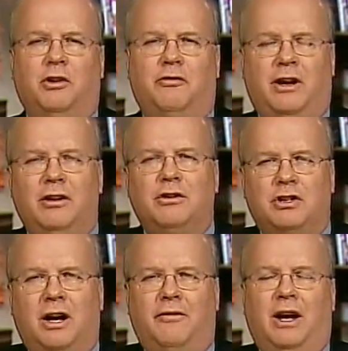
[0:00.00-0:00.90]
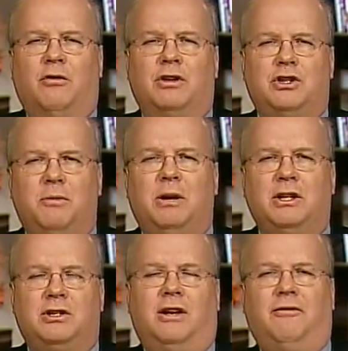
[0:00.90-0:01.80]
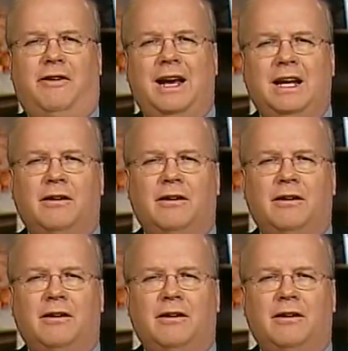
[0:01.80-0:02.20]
defenders of and recipients of Fannie